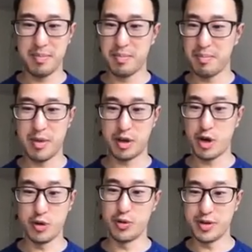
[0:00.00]

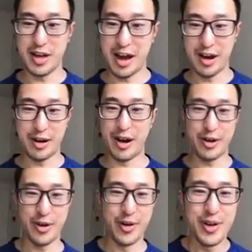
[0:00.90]
McDonald's? I don't
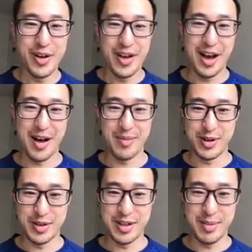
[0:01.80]
know. So
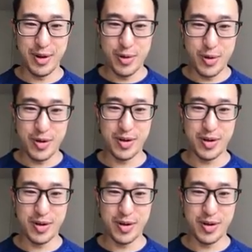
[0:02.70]
it's in the middle.